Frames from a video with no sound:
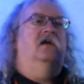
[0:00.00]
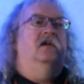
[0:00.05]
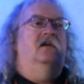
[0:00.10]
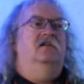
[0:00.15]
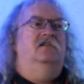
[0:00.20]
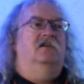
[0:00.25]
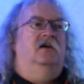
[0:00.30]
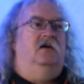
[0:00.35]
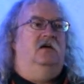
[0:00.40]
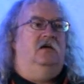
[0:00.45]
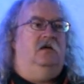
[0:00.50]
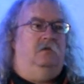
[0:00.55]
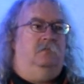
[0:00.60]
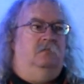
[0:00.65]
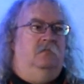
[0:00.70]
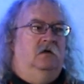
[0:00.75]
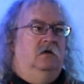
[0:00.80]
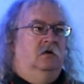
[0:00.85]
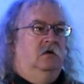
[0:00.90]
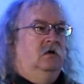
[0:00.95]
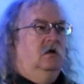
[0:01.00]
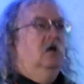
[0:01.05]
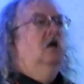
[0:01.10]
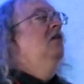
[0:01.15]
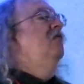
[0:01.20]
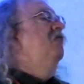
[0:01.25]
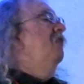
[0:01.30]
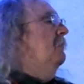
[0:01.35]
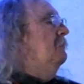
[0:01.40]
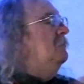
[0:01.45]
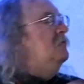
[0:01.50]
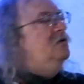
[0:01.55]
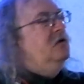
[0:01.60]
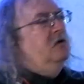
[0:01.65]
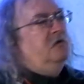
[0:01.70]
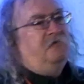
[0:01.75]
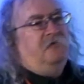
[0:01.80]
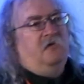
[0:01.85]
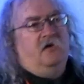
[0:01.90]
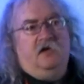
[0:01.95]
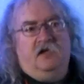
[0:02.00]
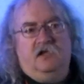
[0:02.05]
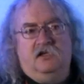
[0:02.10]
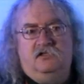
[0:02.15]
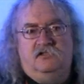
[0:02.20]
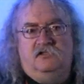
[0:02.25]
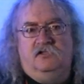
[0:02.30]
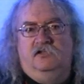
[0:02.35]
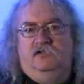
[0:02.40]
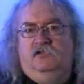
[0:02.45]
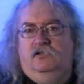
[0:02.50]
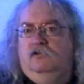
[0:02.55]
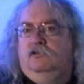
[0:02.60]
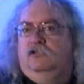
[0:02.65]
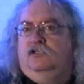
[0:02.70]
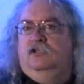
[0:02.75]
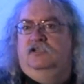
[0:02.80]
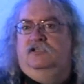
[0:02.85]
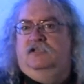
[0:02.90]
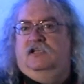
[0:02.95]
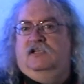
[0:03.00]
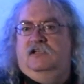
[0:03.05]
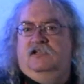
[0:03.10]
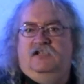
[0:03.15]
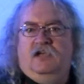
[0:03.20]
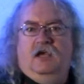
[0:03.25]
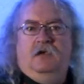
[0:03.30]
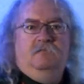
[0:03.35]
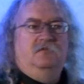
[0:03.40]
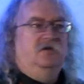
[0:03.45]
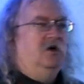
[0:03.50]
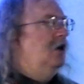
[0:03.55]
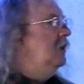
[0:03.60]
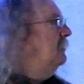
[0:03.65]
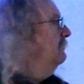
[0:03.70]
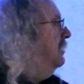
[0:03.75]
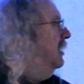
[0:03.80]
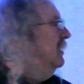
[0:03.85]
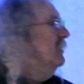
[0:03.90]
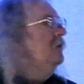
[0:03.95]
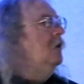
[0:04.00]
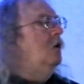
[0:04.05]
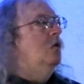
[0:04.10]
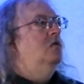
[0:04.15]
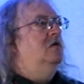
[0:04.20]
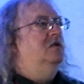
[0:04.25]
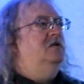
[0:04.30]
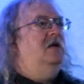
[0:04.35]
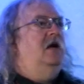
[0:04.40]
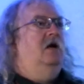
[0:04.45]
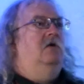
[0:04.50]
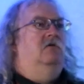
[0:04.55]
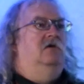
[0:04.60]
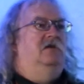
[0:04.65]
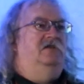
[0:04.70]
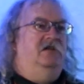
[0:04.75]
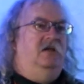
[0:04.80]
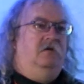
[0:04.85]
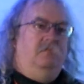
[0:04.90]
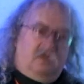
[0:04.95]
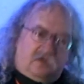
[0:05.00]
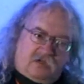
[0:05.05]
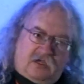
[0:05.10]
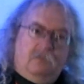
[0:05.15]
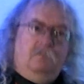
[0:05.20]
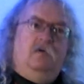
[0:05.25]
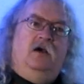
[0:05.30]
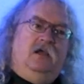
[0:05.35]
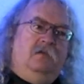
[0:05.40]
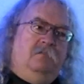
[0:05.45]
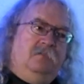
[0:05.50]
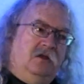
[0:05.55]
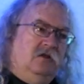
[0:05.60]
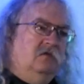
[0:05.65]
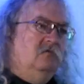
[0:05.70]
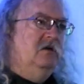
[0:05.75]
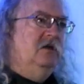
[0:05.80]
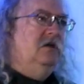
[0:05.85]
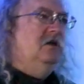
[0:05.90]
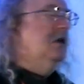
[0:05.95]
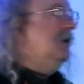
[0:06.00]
at a time from different institutions at the same time. I know it's heresy, but they might be doing